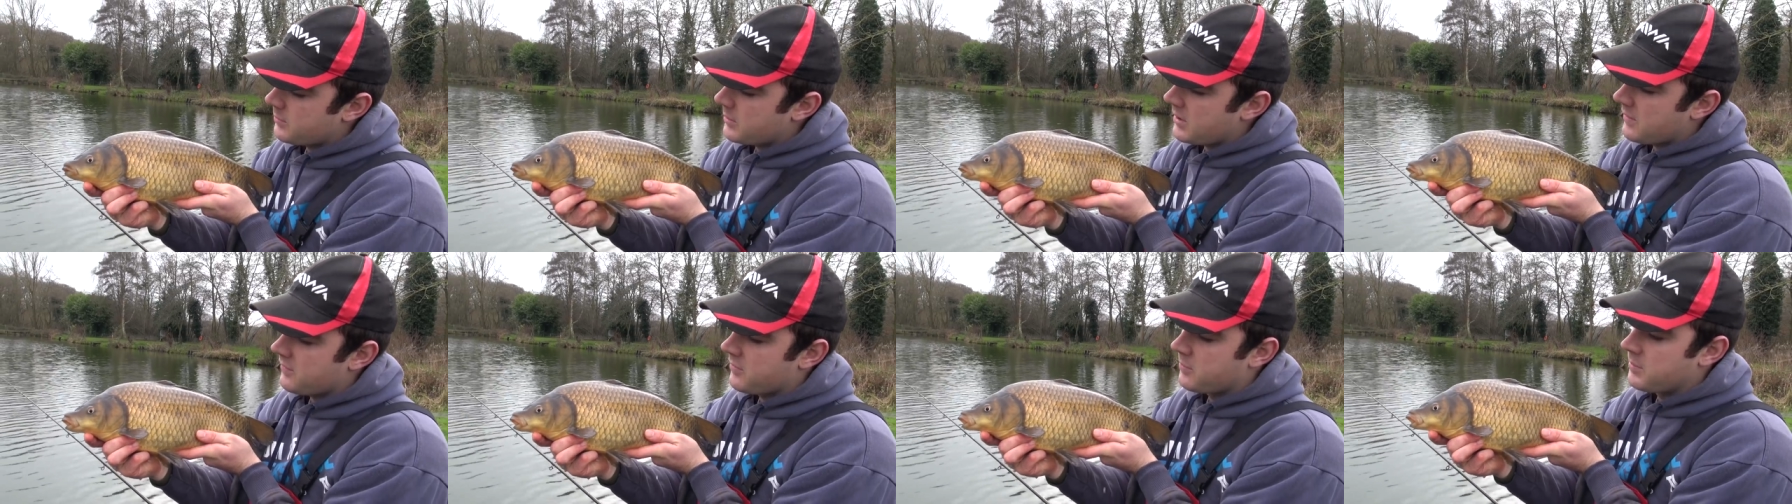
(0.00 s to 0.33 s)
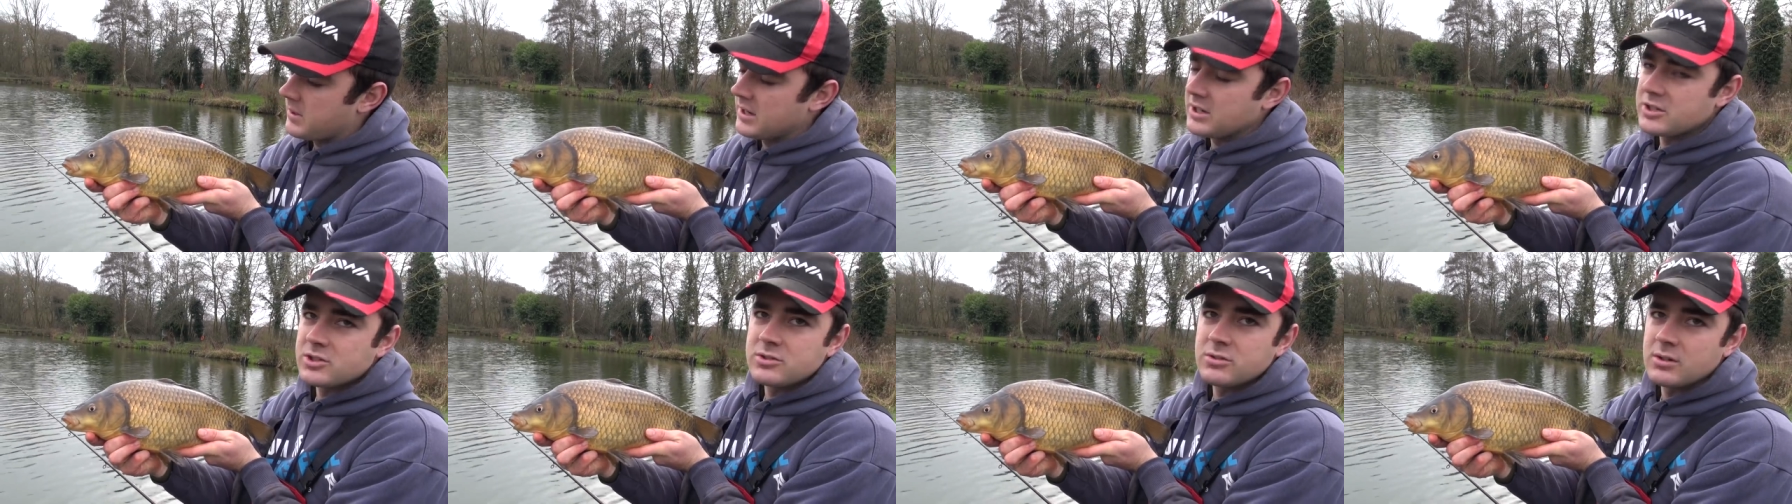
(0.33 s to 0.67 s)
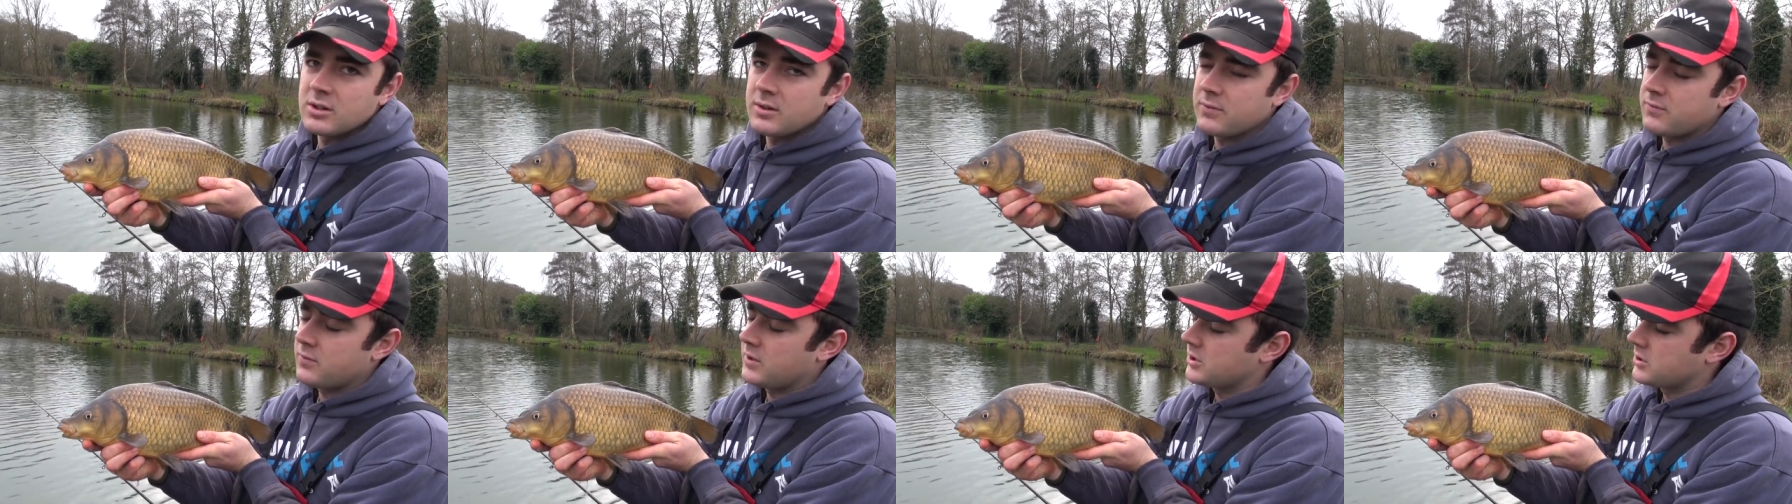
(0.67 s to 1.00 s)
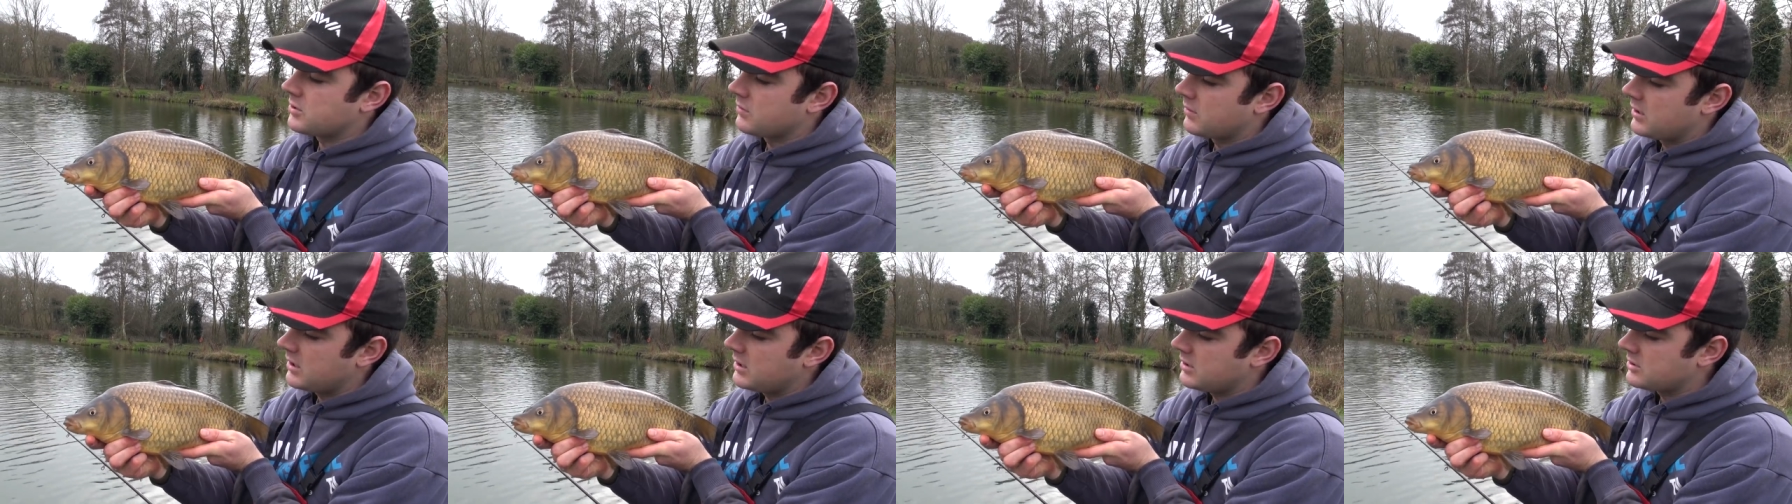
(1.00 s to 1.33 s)
a bit of a mixture in a
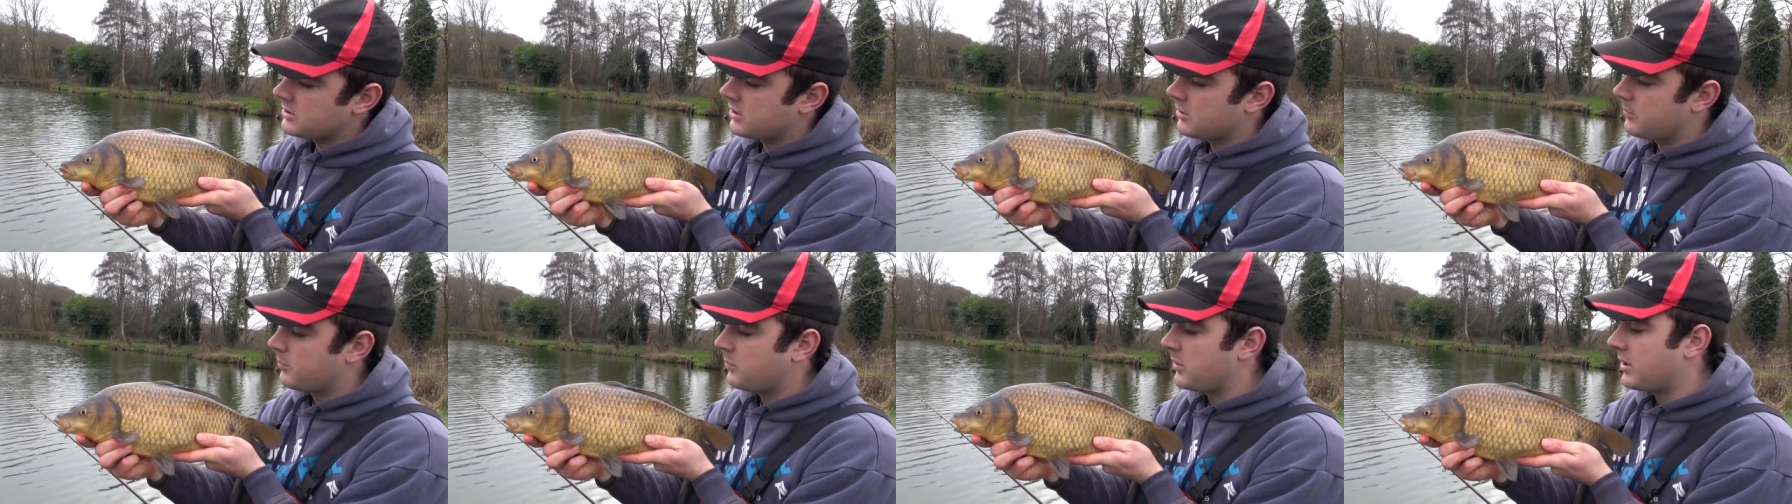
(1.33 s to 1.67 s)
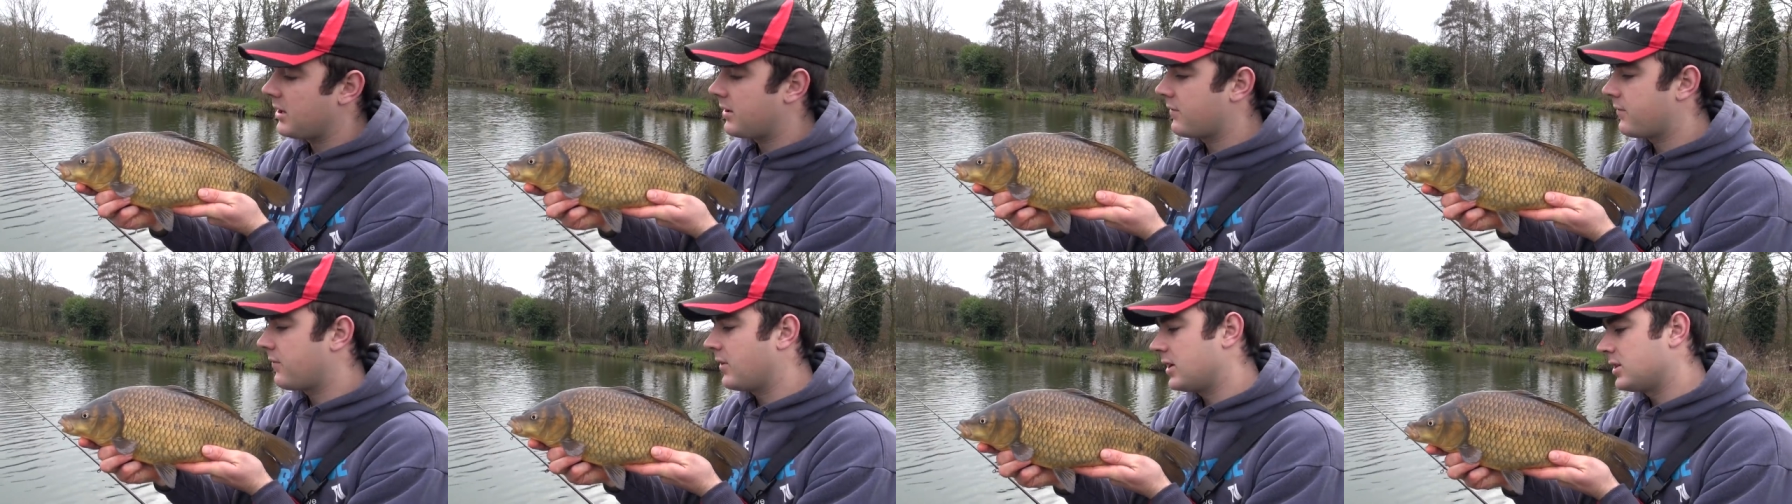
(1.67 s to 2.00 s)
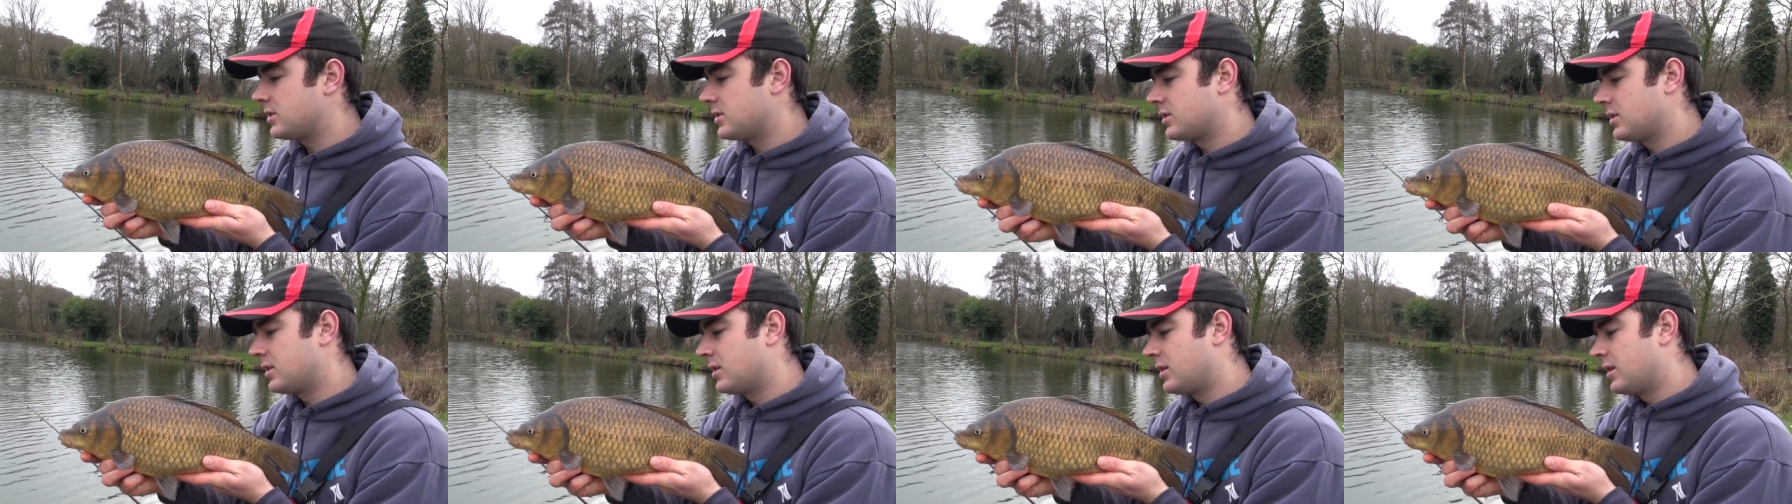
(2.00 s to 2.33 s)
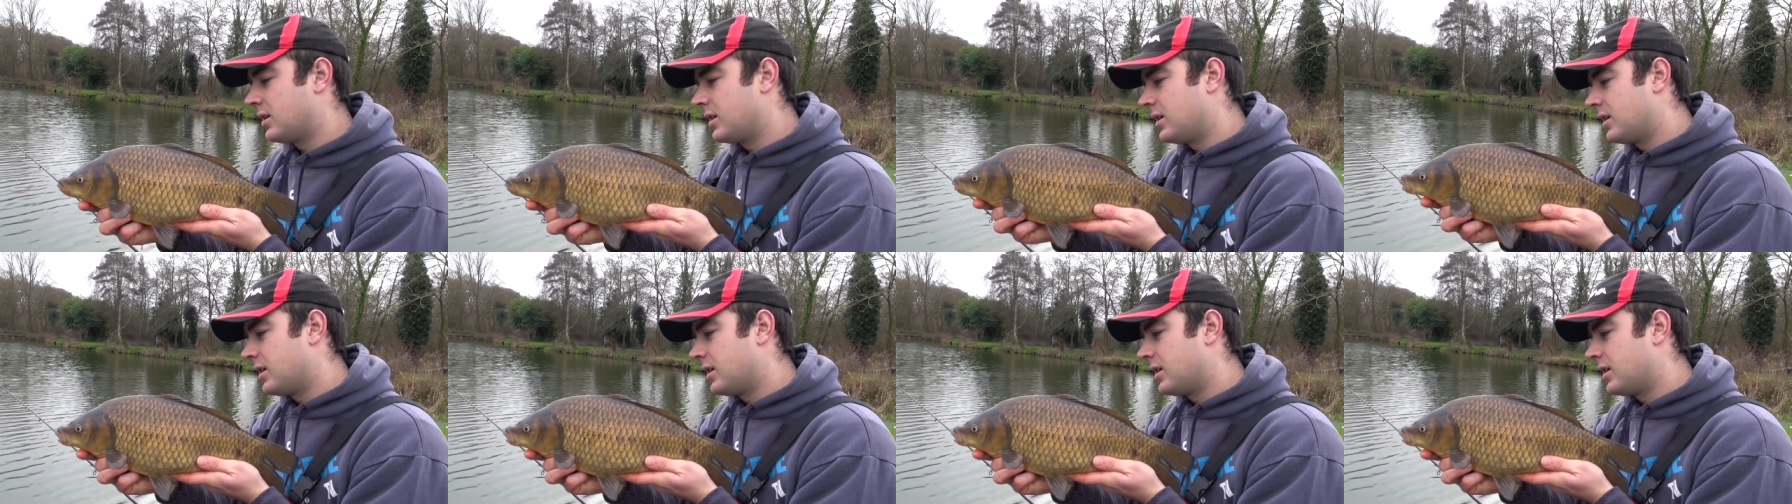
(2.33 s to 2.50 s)
fishery. So the big fish,